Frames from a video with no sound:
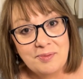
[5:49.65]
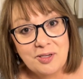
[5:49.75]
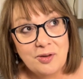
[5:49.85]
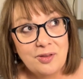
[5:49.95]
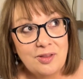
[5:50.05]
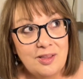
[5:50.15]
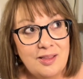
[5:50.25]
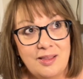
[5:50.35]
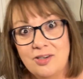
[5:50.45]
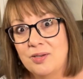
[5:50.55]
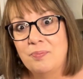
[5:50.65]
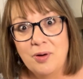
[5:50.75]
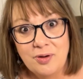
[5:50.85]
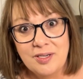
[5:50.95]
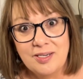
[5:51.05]
So there's a
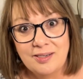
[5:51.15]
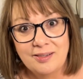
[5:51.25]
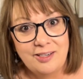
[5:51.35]
bonus here.